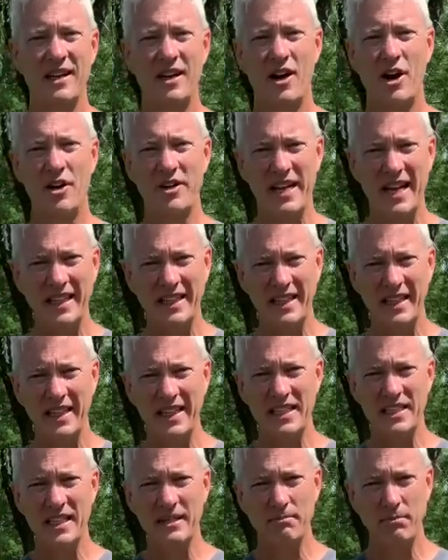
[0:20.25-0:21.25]
are
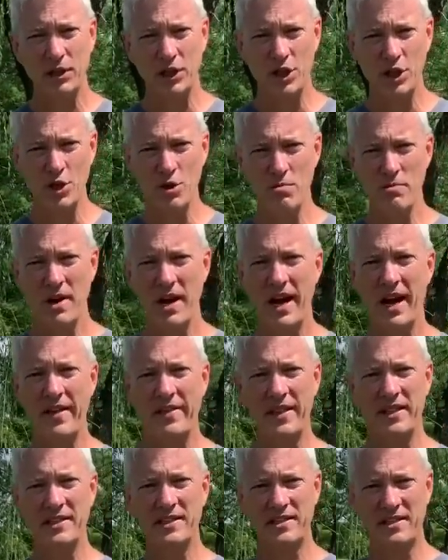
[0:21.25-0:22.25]
daylilies that bloom
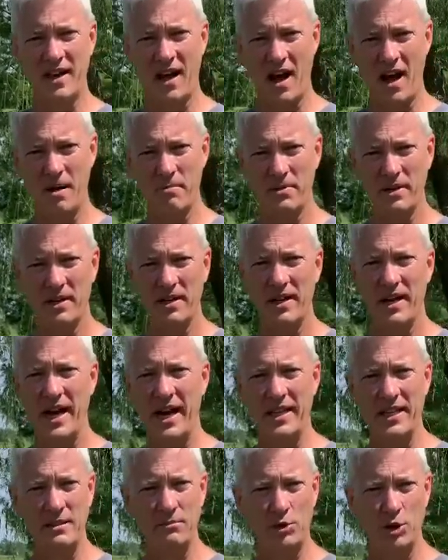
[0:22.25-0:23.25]
and then stop
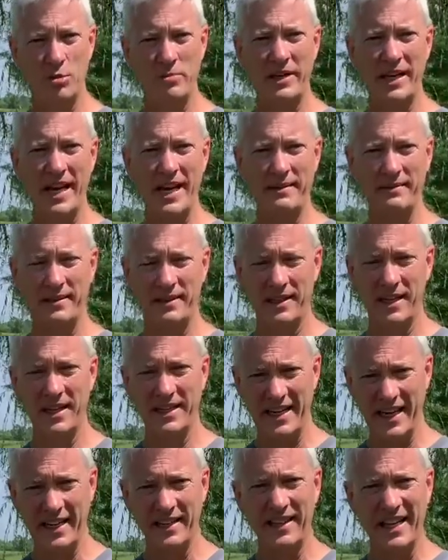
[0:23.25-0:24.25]
and then bloom
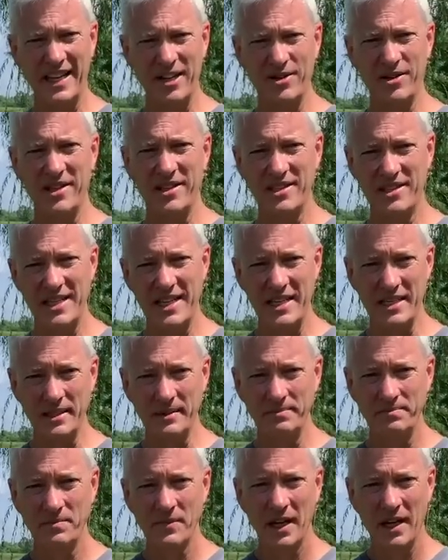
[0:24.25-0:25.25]
again later in the season.